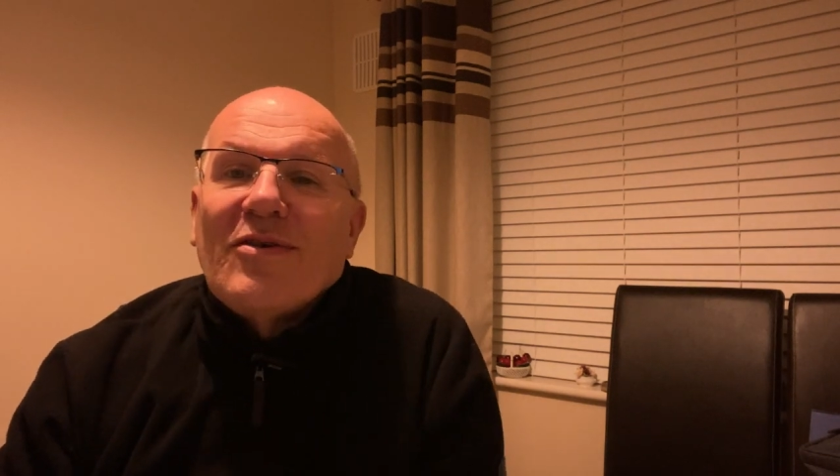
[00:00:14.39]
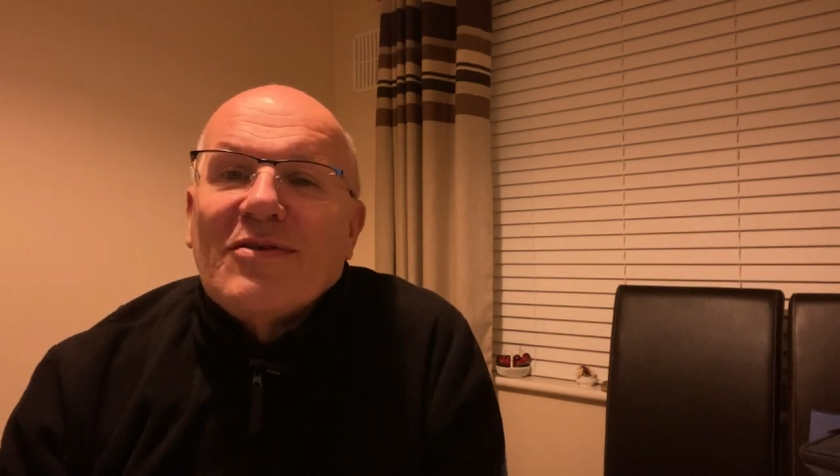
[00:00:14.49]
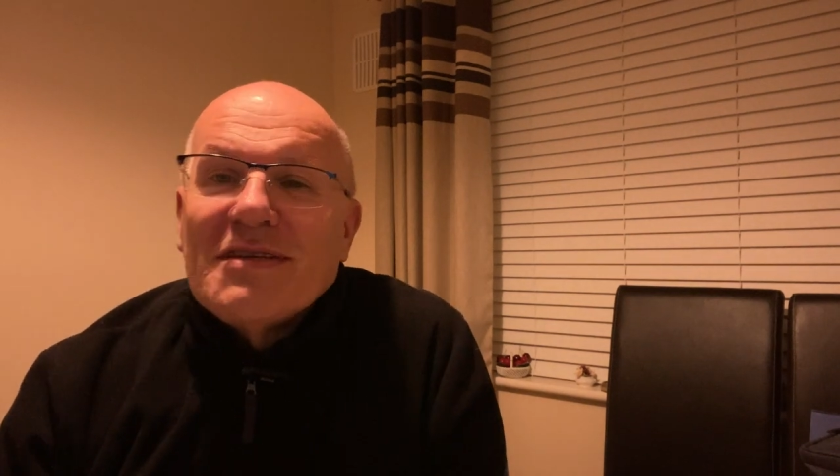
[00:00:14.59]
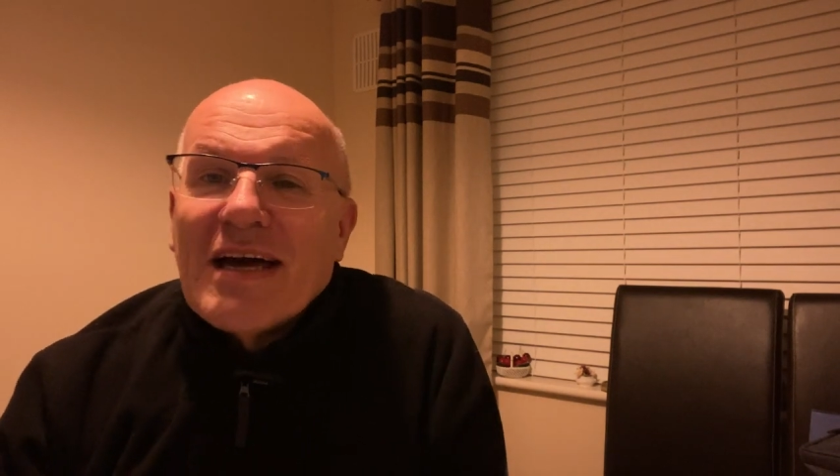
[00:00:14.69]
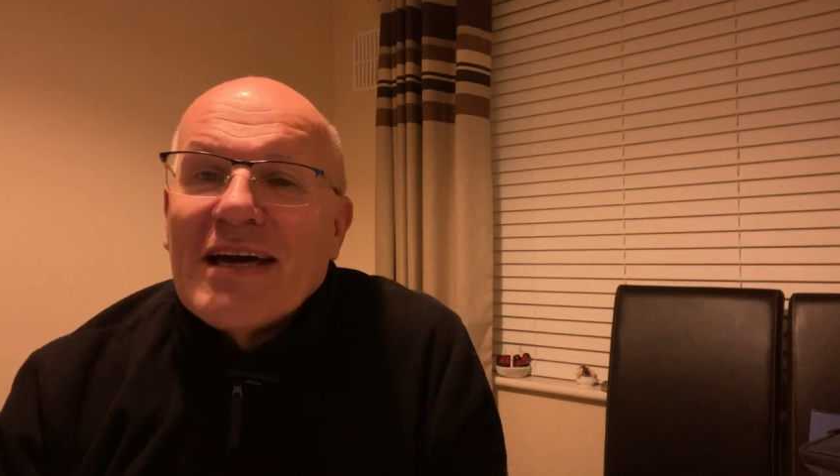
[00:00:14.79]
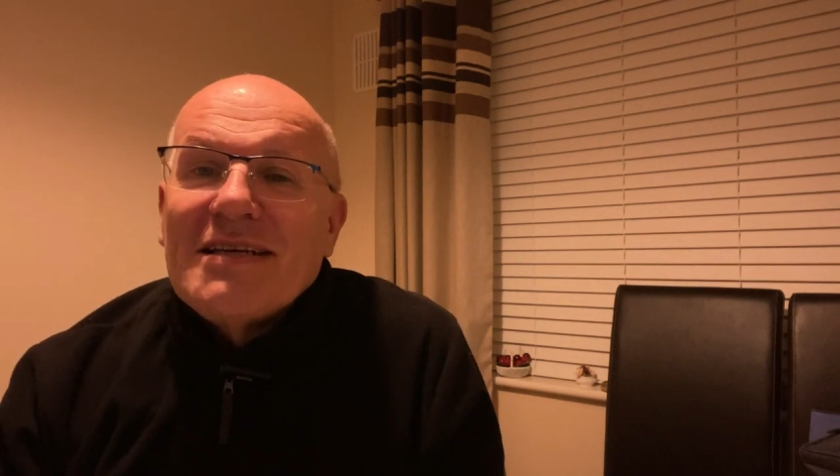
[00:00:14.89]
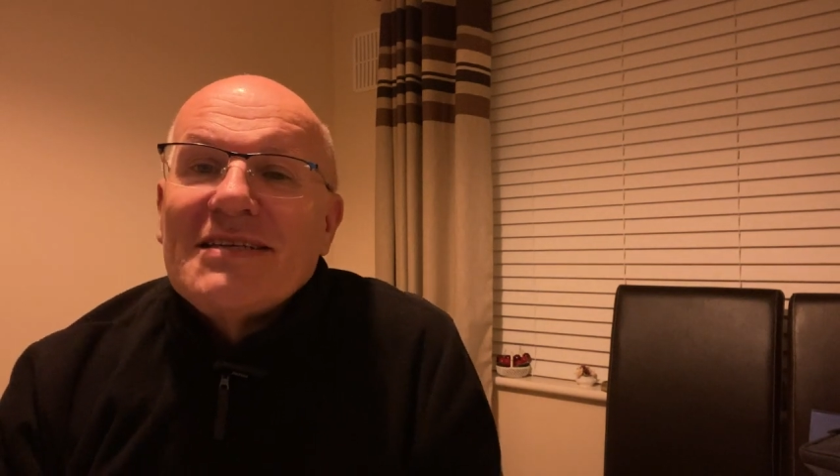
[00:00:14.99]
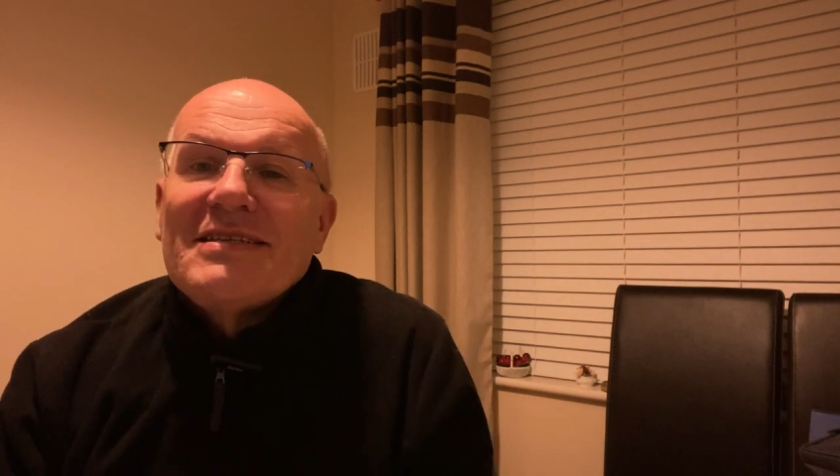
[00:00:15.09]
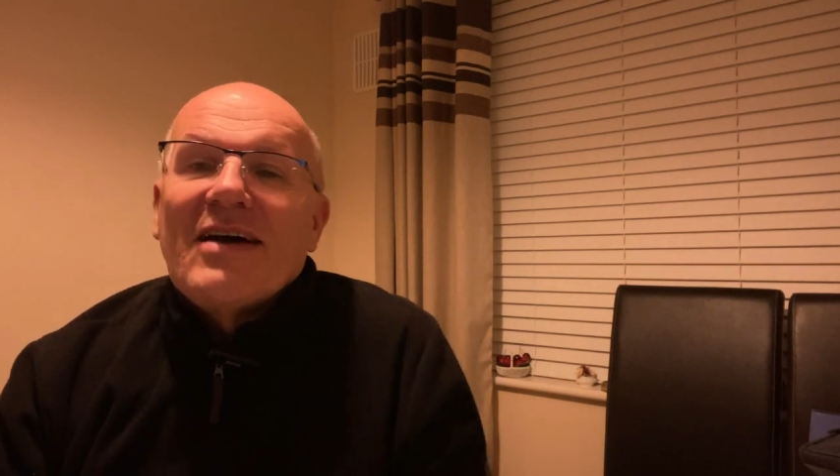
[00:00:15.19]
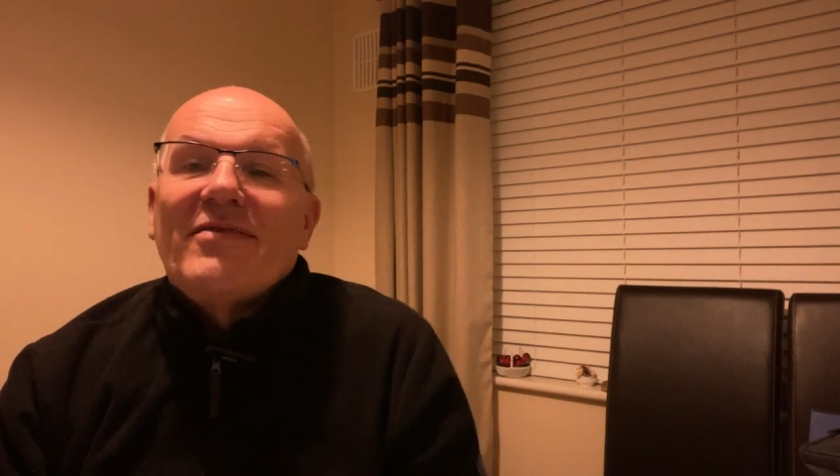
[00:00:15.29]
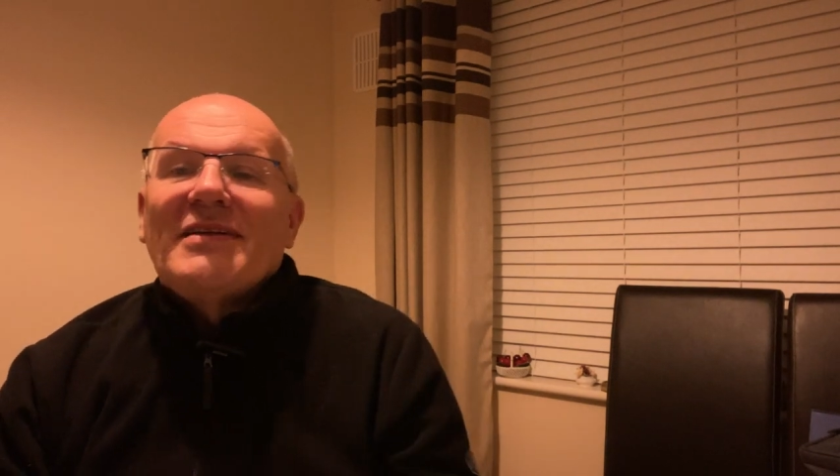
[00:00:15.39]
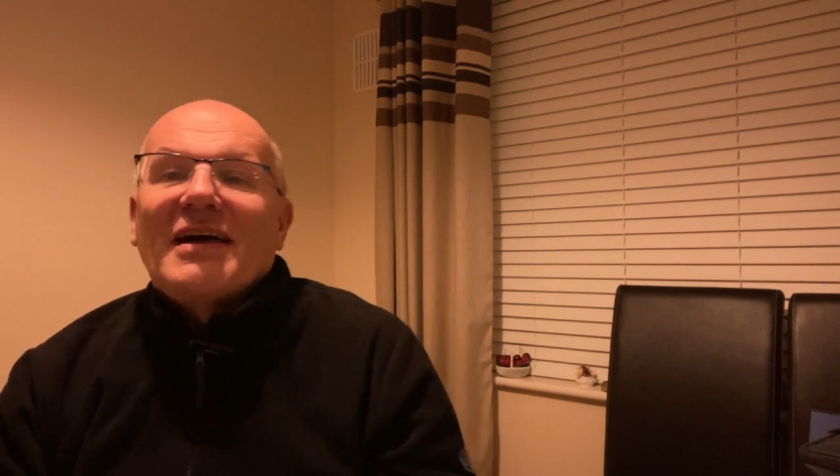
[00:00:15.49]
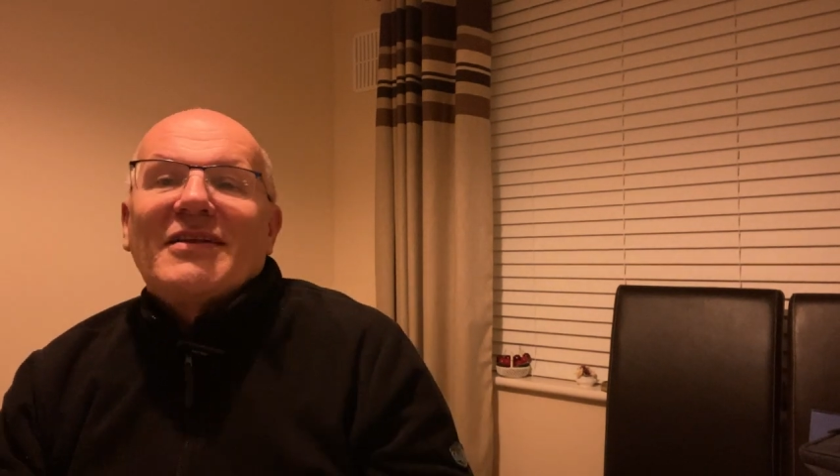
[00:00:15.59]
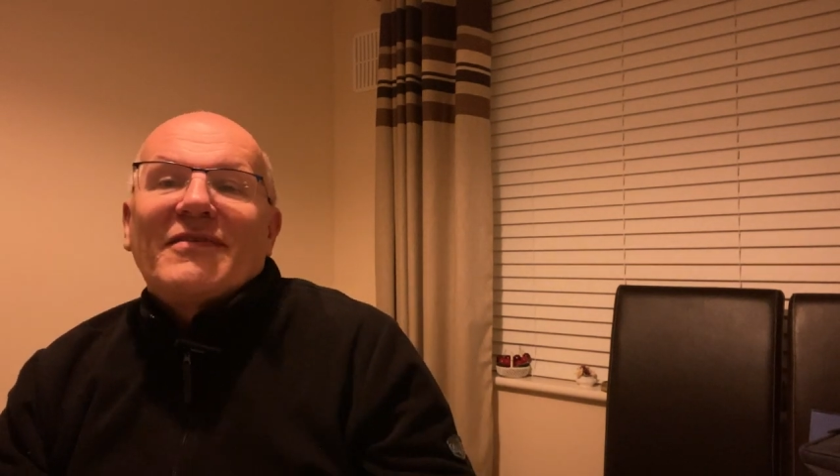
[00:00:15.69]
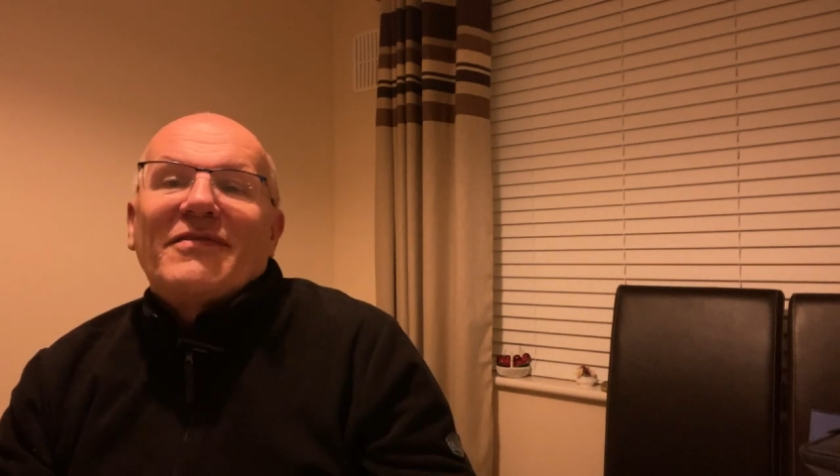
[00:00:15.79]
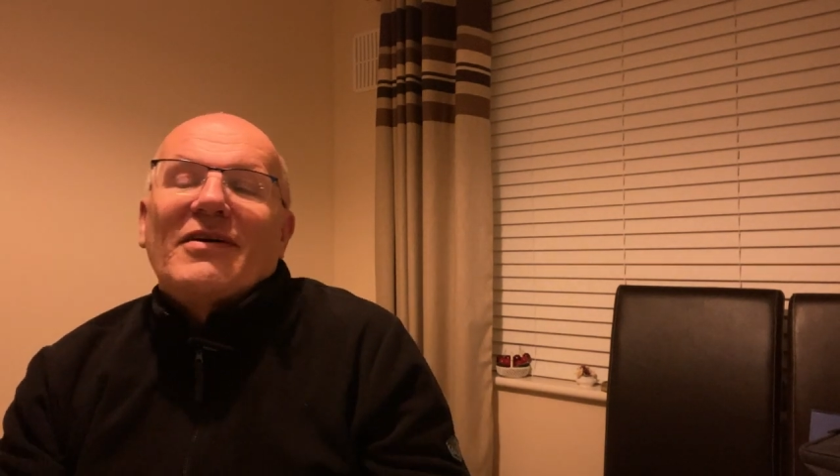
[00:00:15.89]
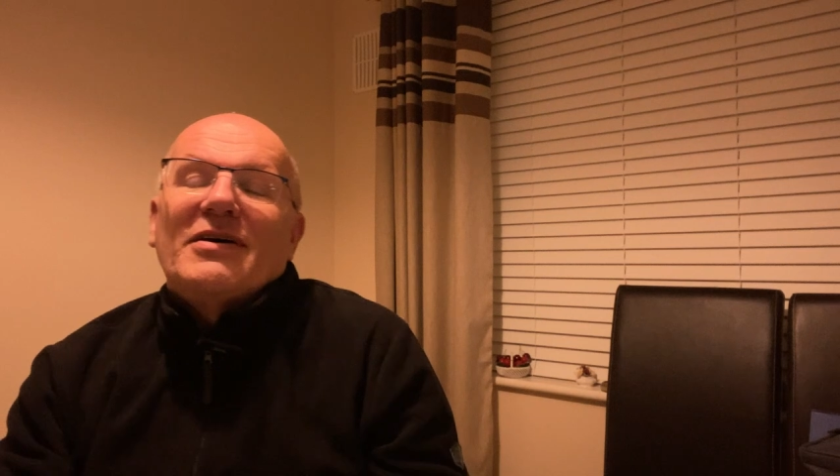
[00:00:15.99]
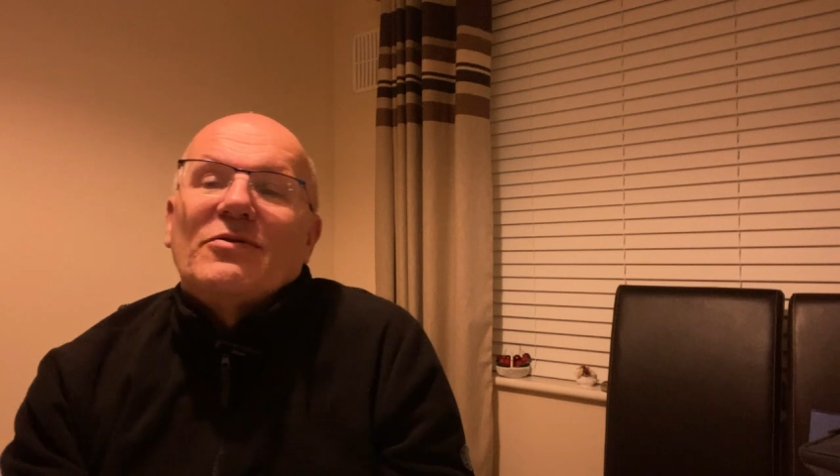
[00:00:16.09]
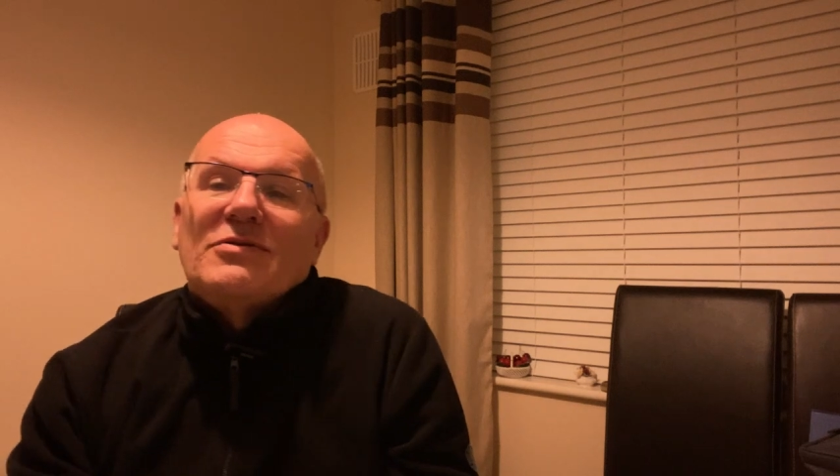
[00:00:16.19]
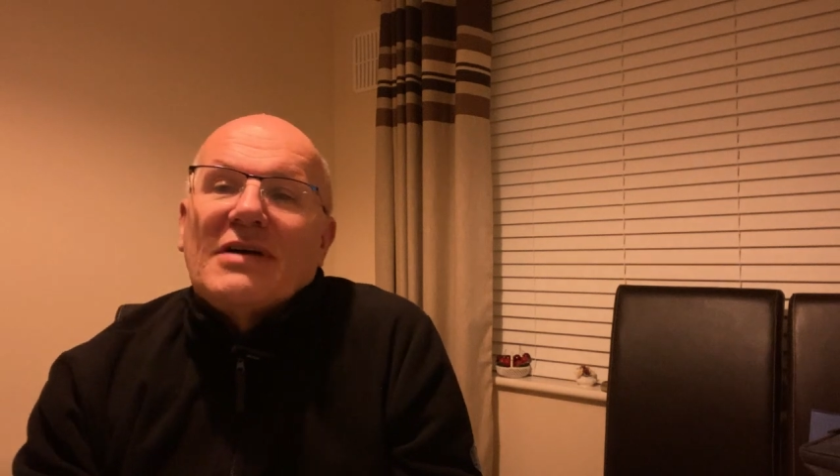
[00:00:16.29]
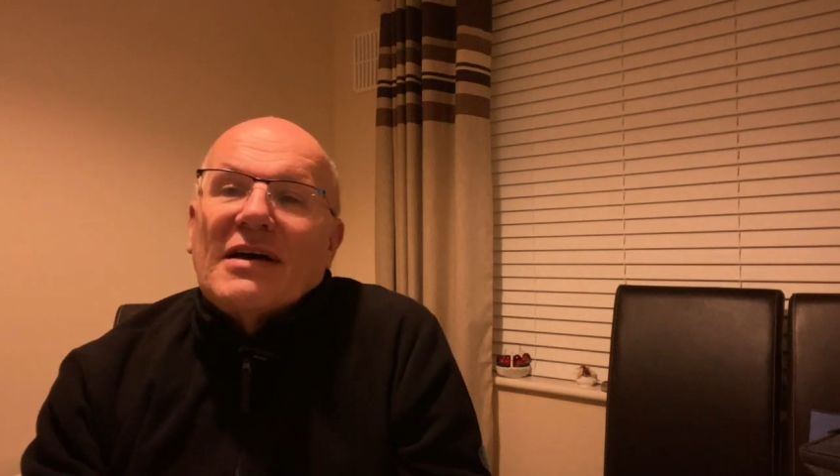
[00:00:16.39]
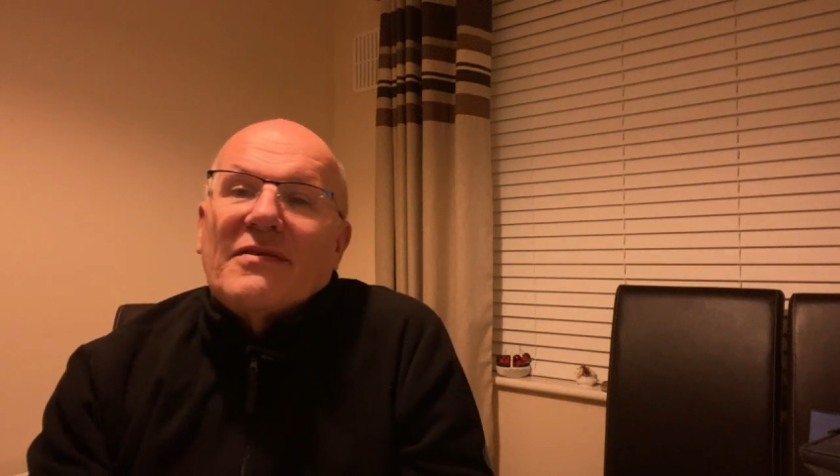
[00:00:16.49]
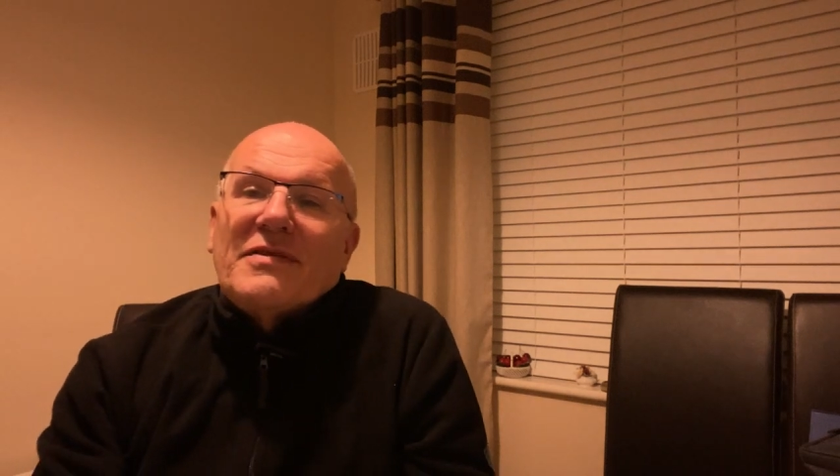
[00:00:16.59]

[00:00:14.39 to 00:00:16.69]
on day seven and the final day